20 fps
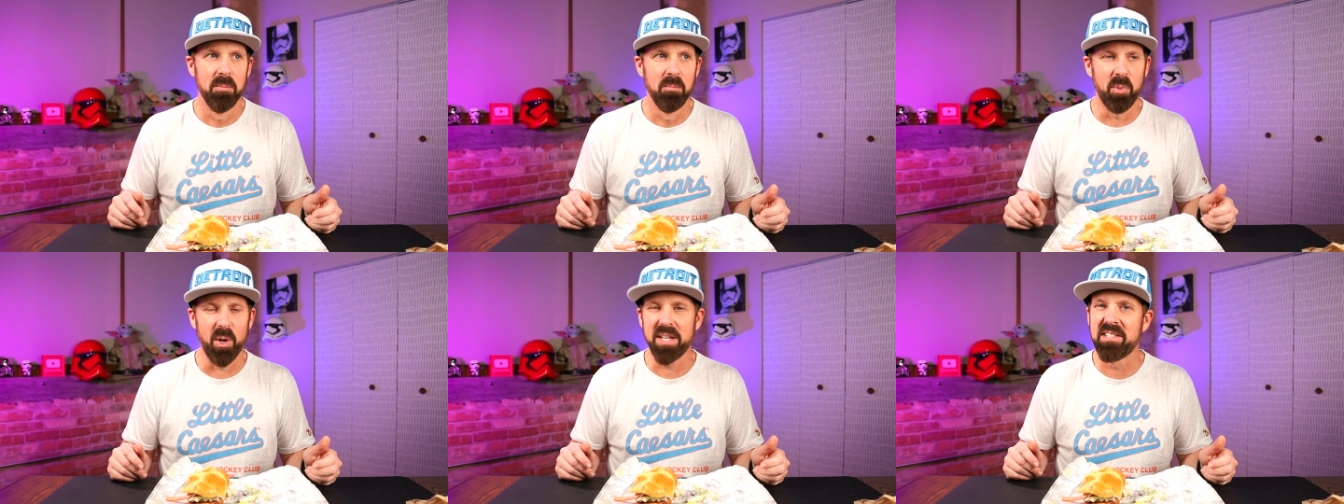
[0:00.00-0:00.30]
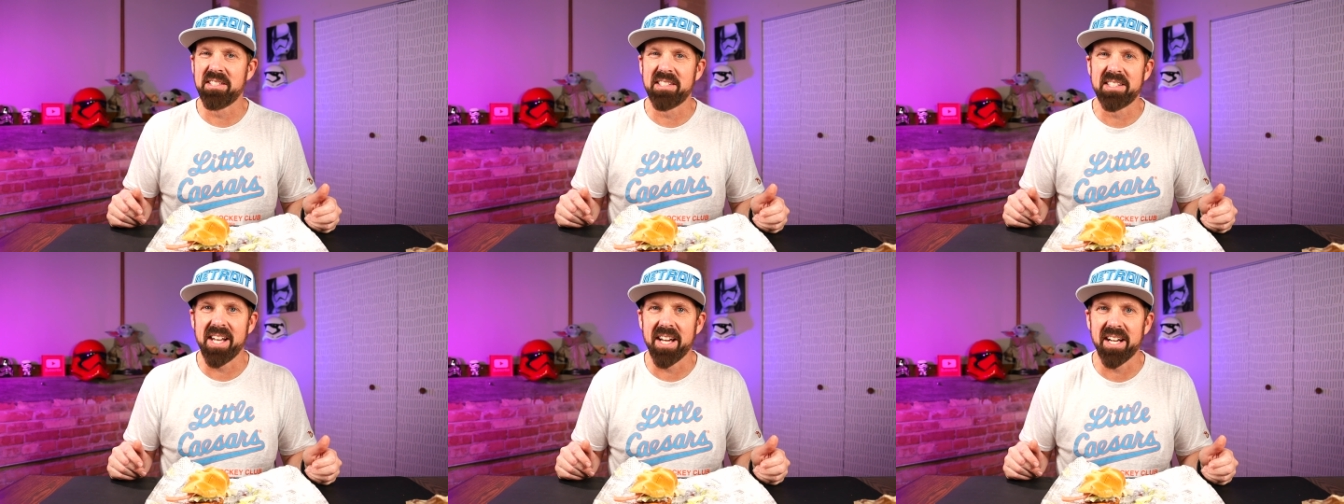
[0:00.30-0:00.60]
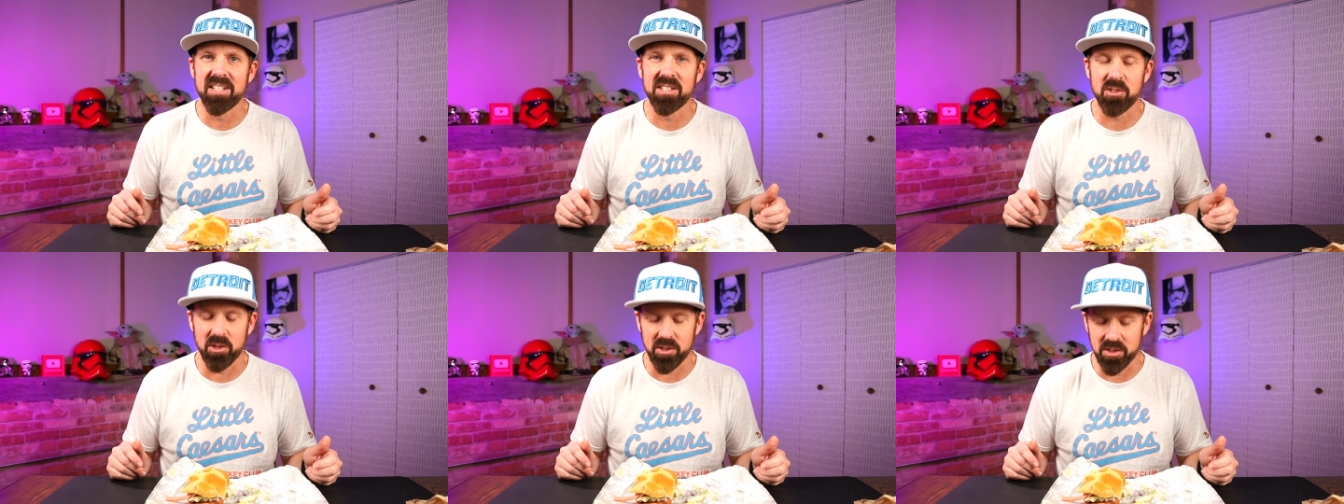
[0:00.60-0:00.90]

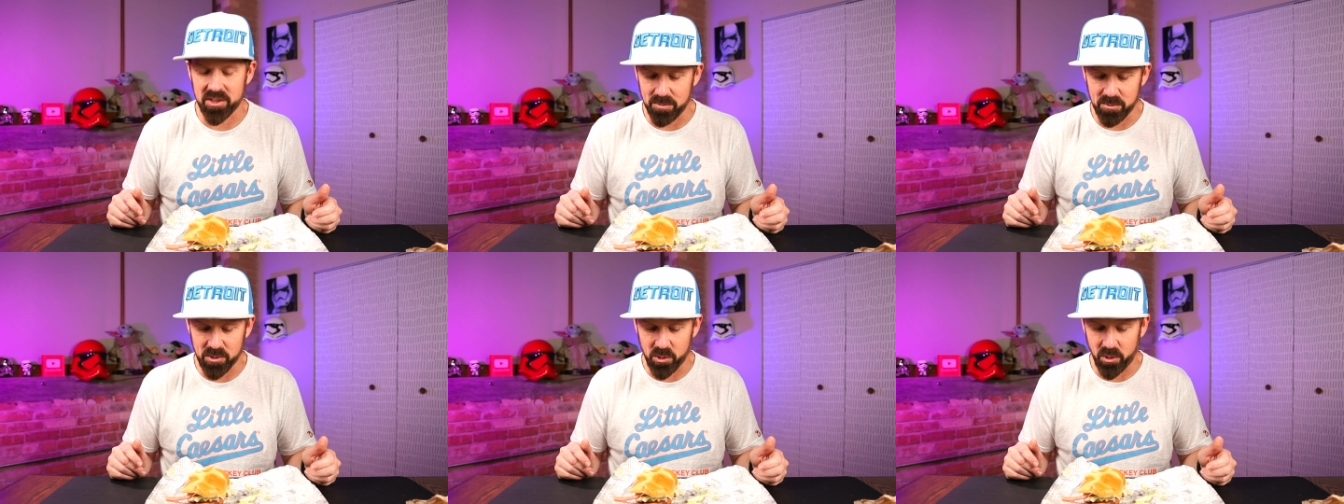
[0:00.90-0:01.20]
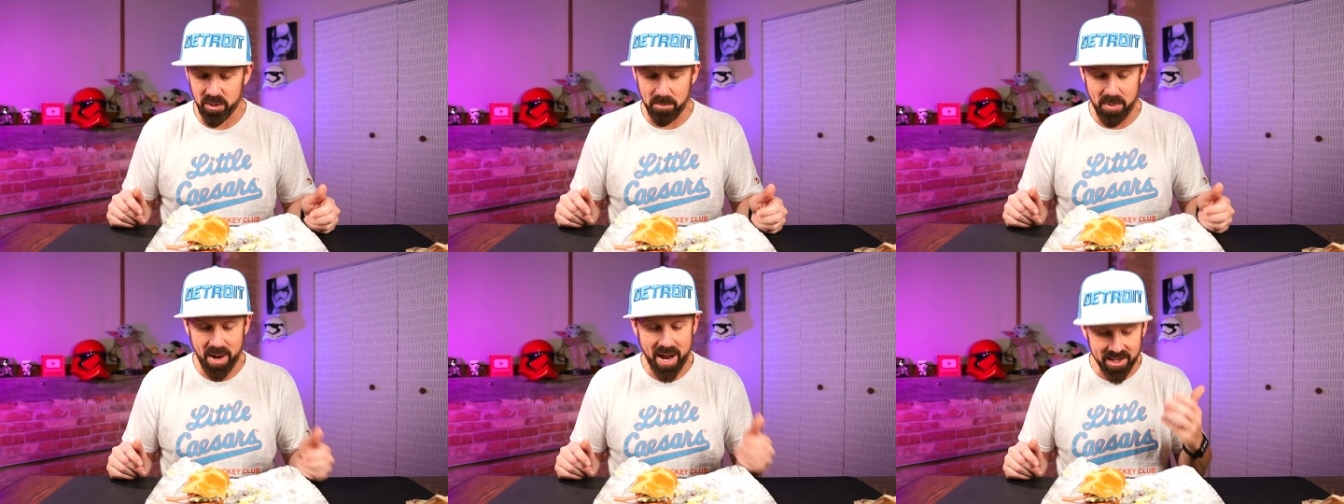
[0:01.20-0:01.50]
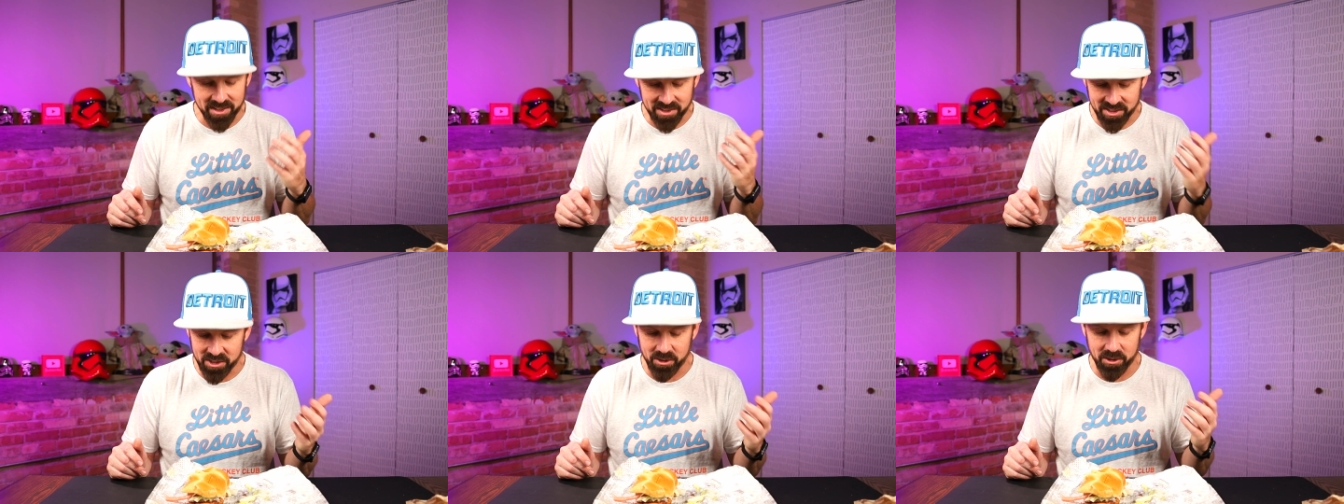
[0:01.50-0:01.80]
breadsticks or some sort of
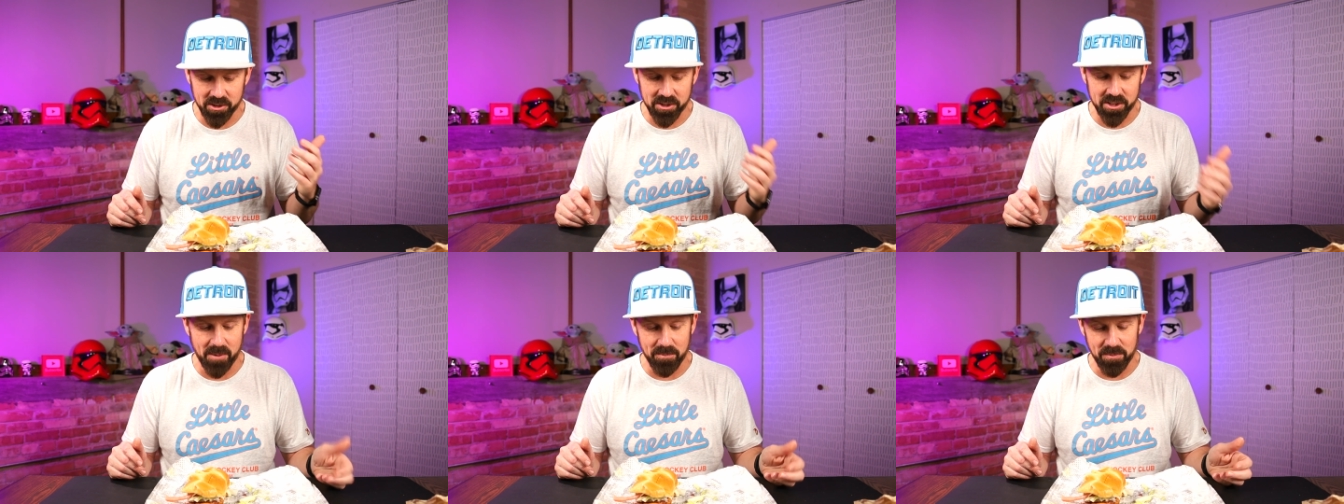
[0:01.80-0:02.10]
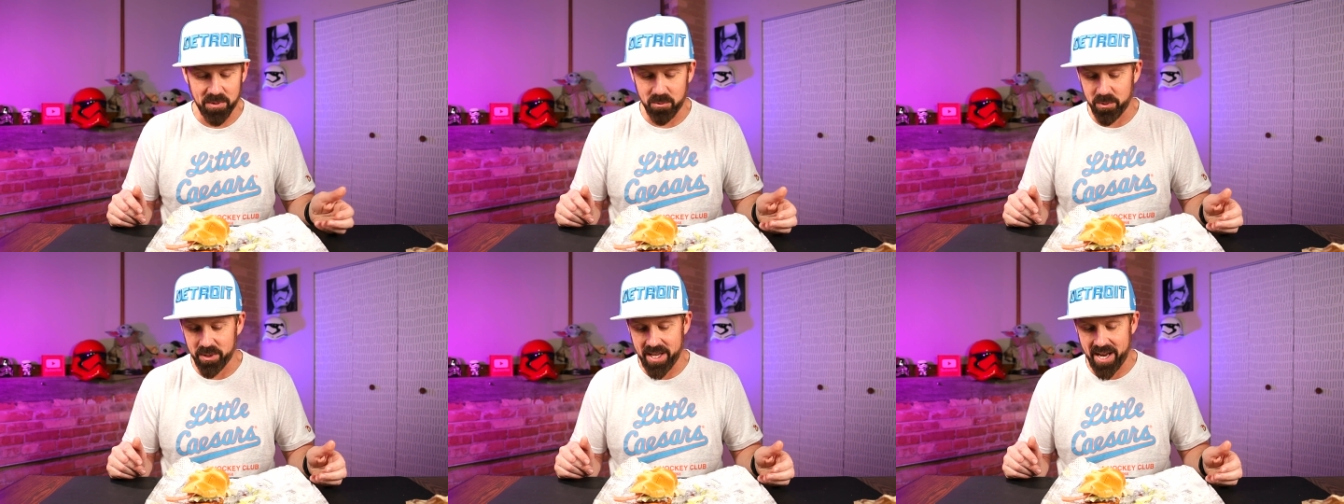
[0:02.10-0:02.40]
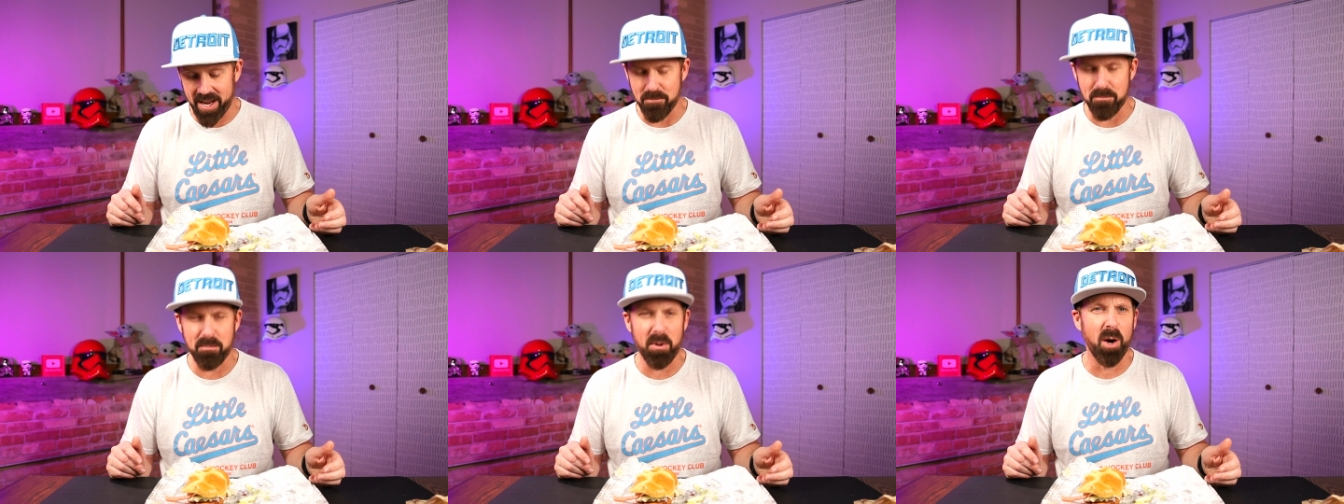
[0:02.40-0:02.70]
pasta or something with
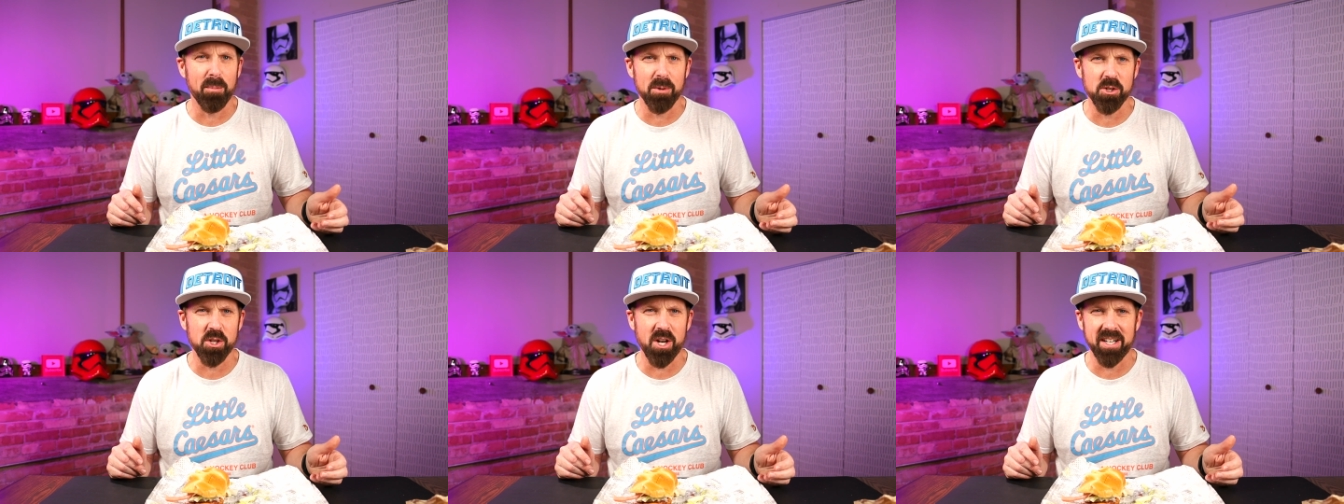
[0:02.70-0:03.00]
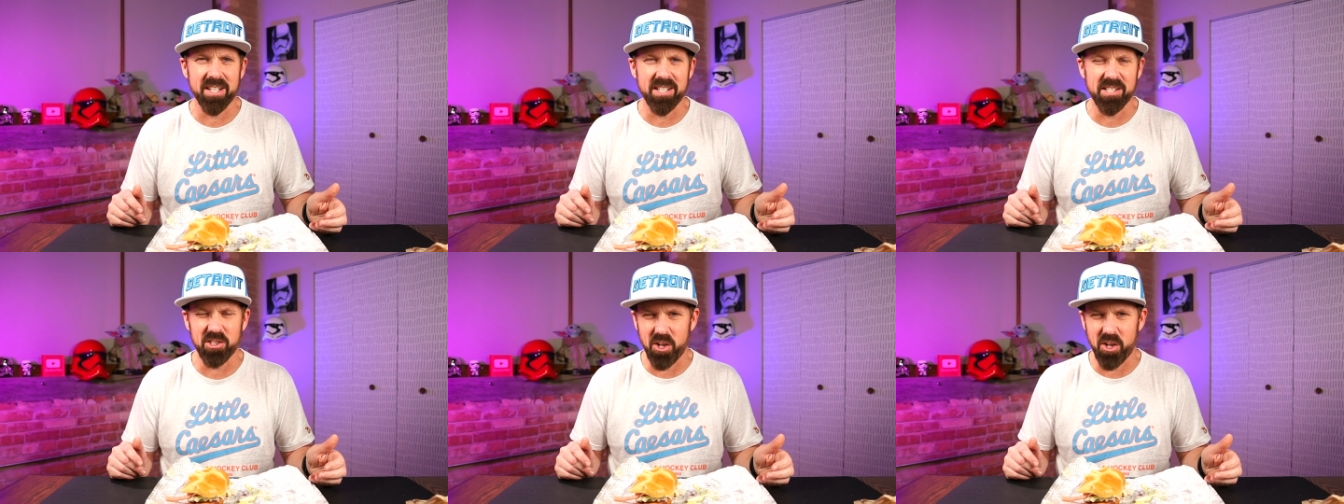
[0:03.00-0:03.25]
that Parmesan-y